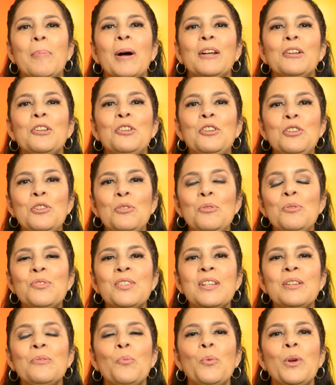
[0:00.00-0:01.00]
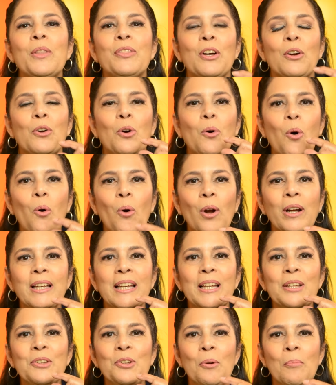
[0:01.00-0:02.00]
but use it with a
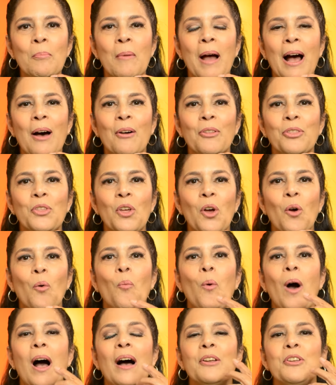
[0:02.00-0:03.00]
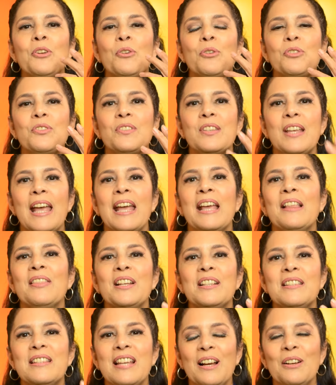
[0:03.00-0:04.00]
cork in your mouth while you're saying
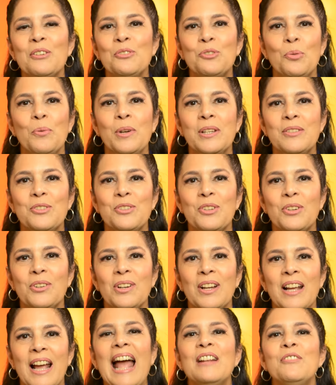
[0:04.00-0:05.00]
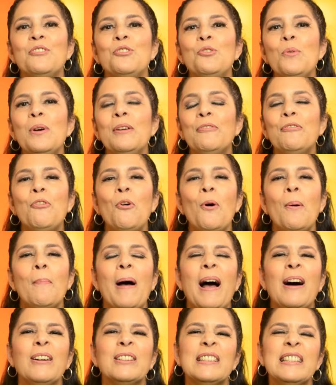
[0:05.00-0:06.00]
the tongue twister. And do it for
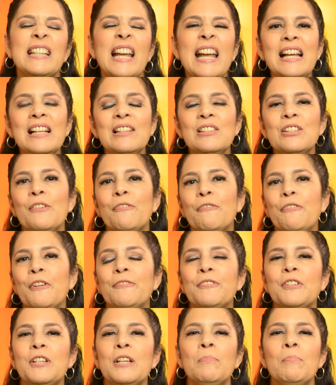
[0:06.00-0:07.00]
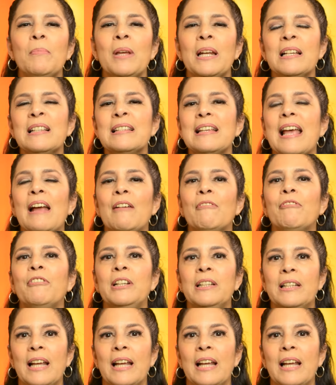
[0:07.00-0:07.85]
about 10 to 15 minutes every